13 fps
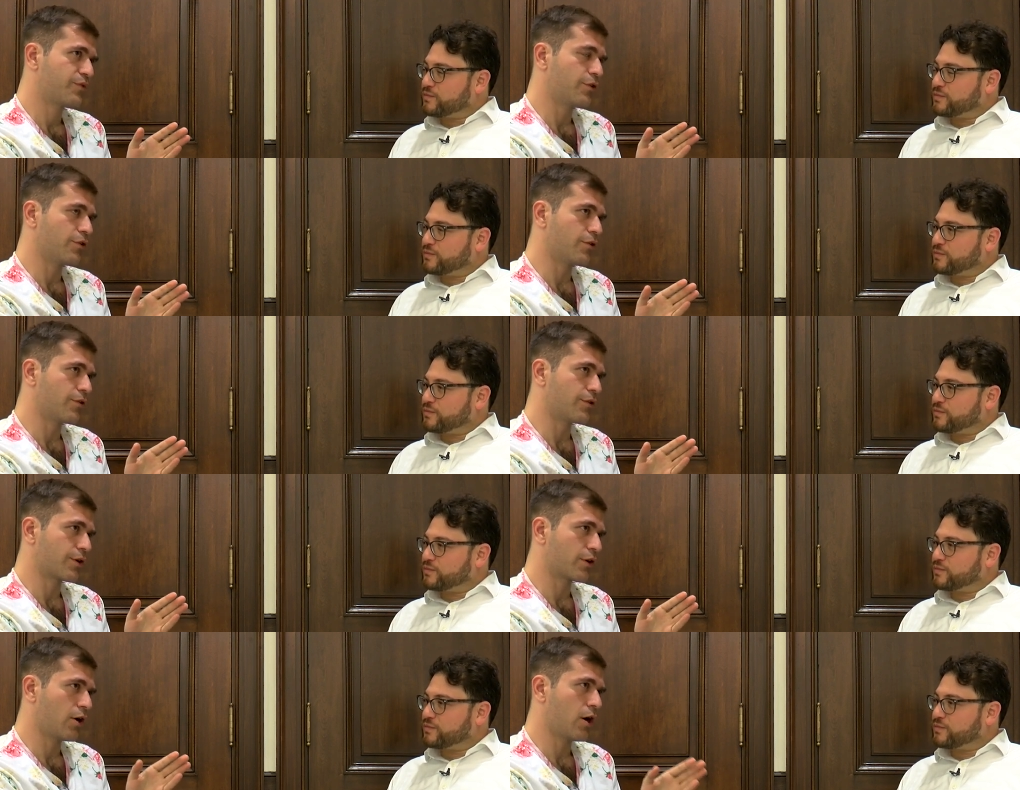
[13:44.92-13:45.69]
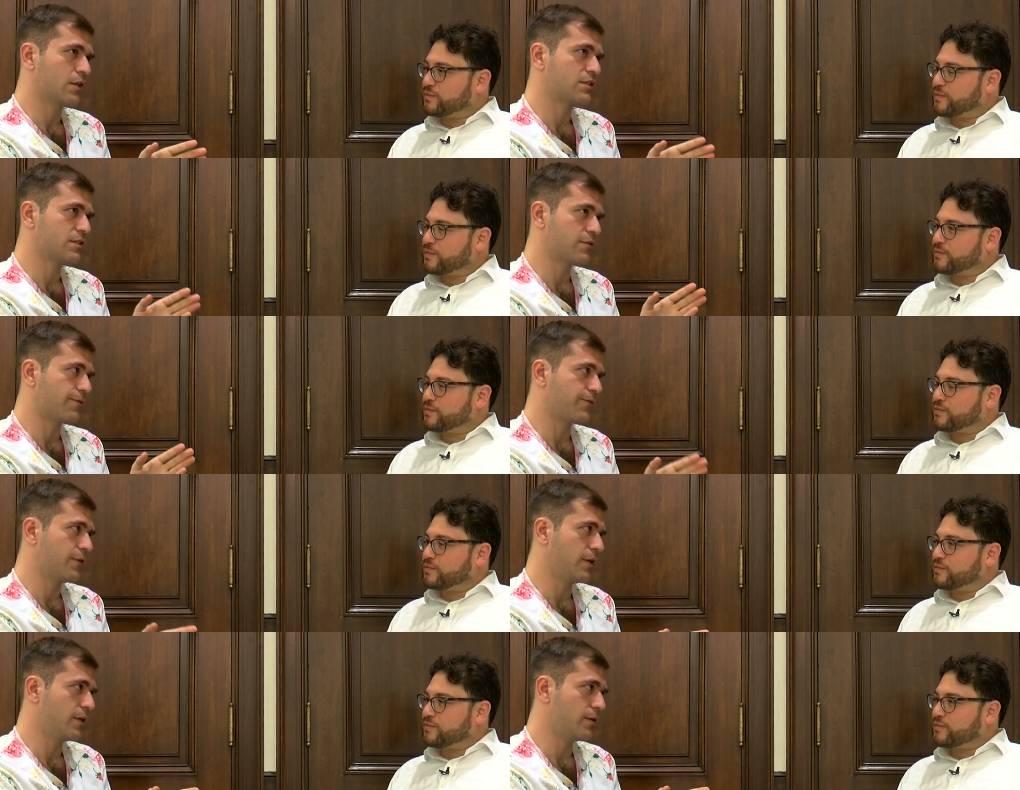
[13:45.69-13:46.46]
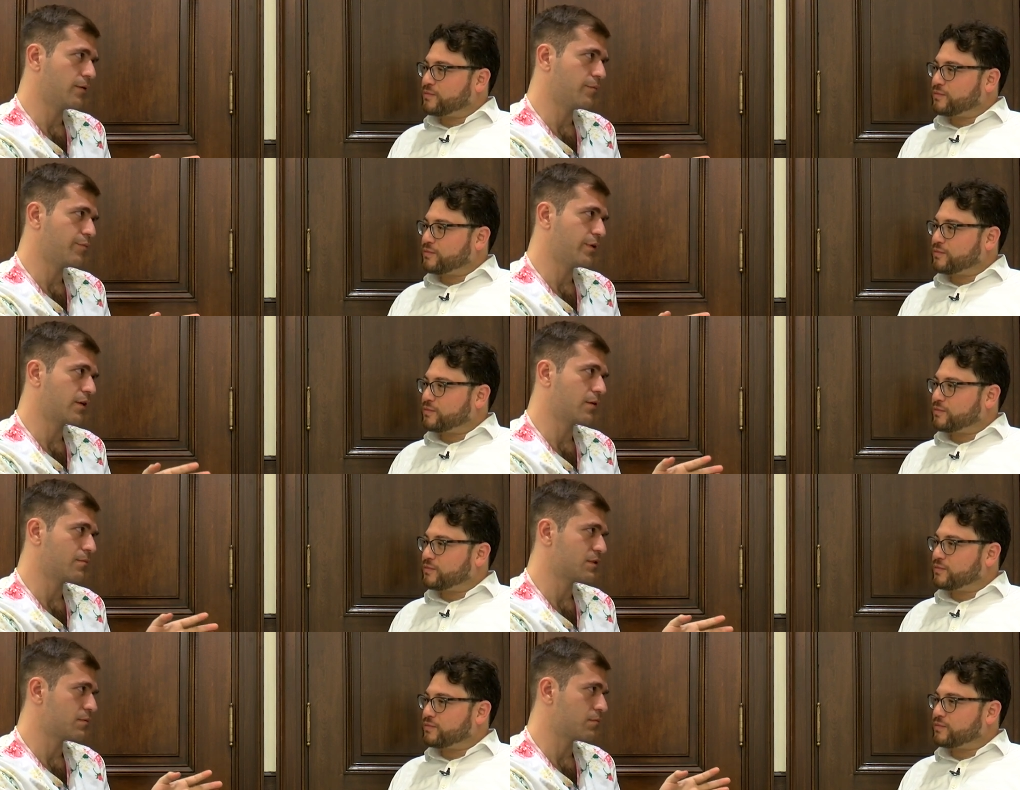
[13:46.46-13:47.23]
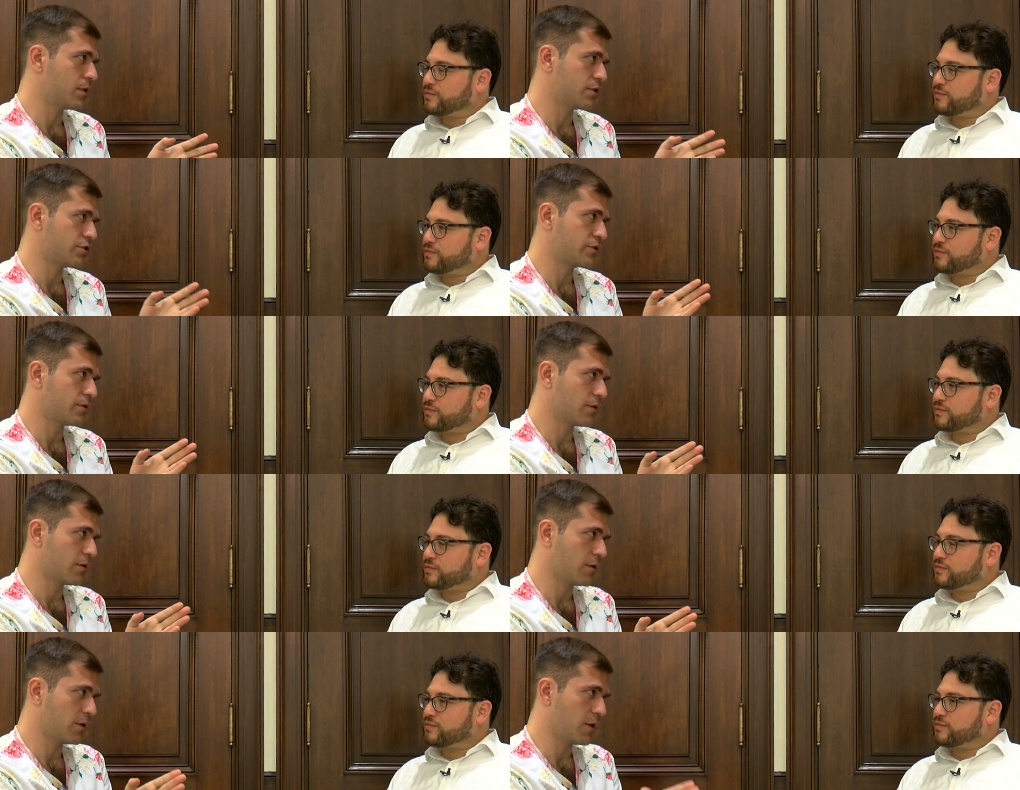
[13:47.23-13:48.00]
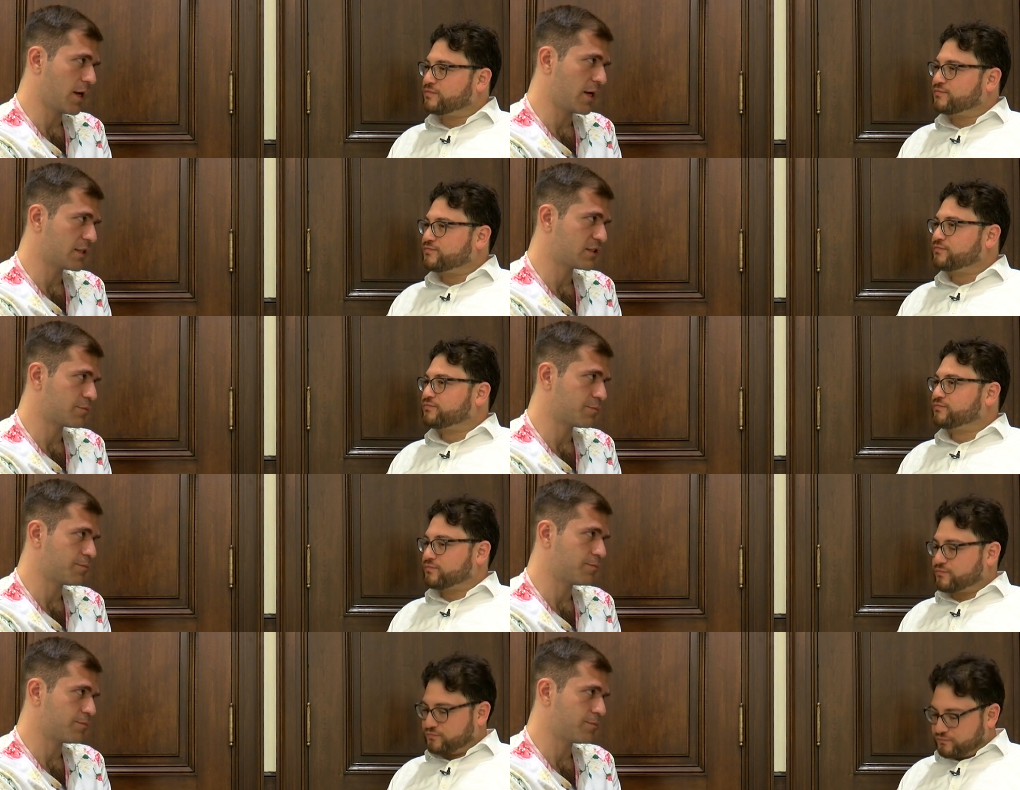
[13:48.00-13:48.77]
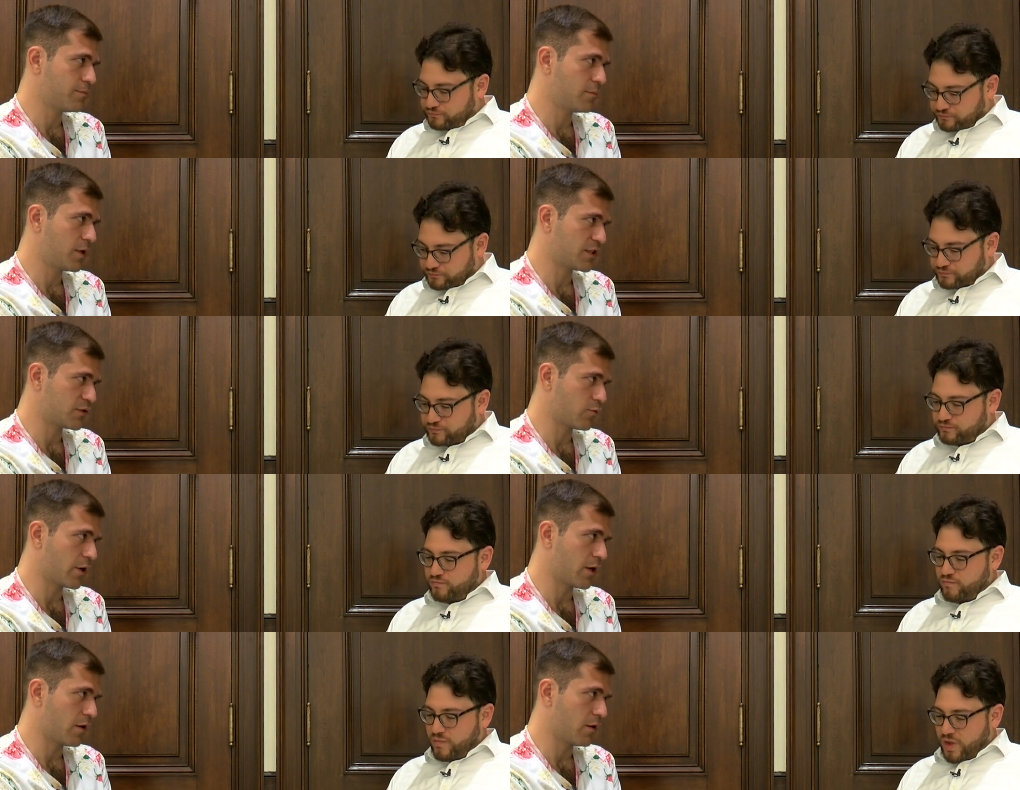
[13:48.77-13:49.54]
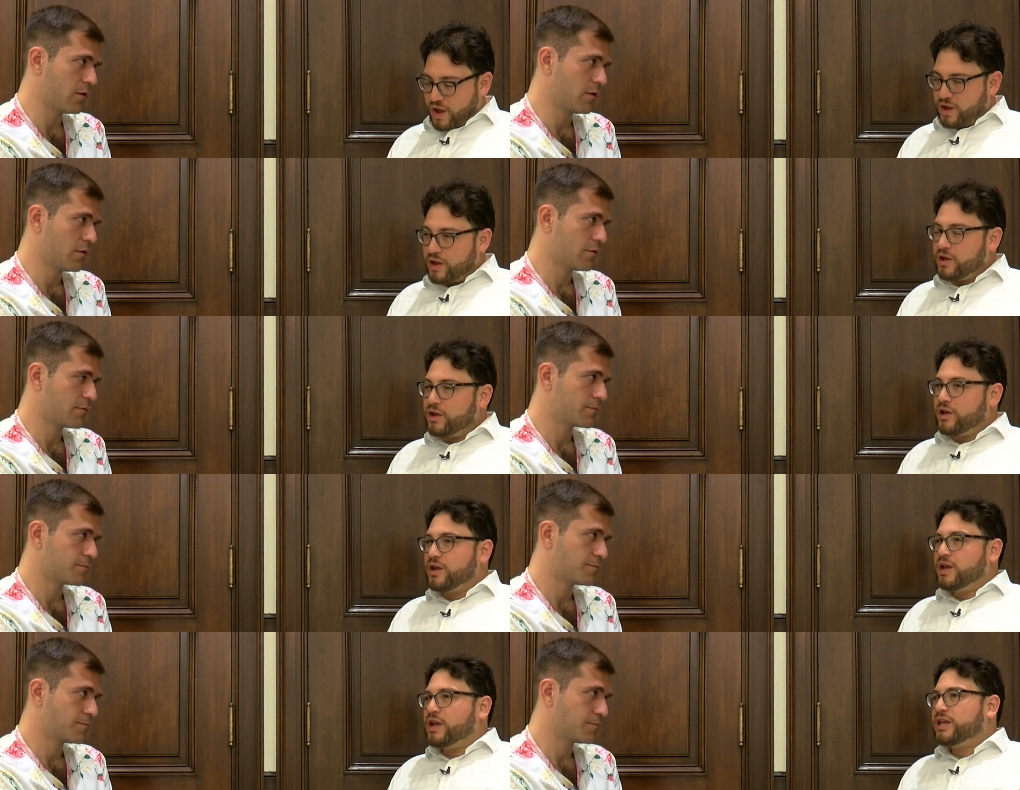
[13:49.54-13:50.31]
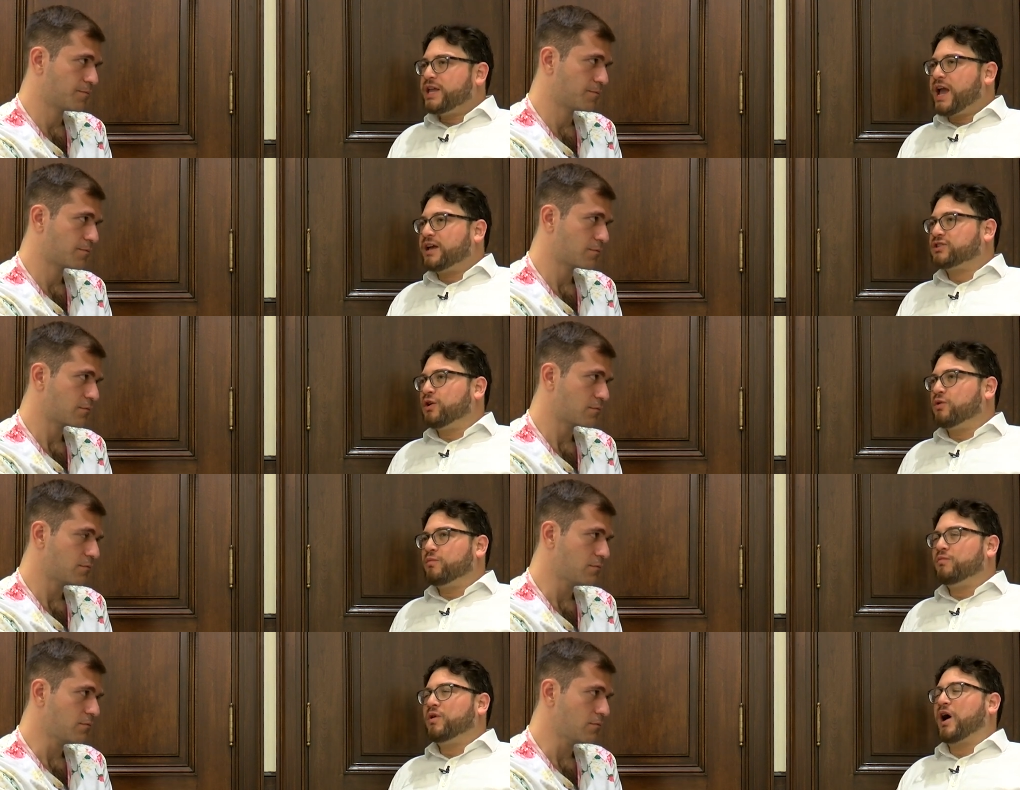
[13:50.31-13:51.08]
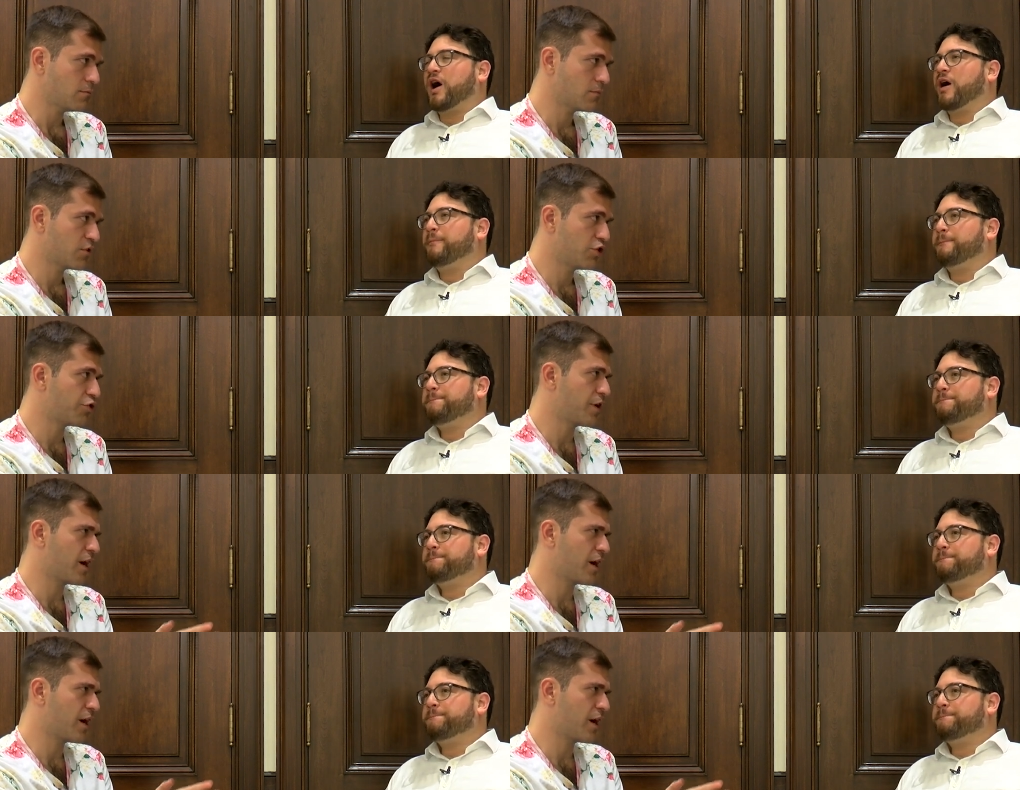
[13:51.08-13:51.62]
Speaker 1: the the cost to feed becomes much less as well. Yeah, so um, you're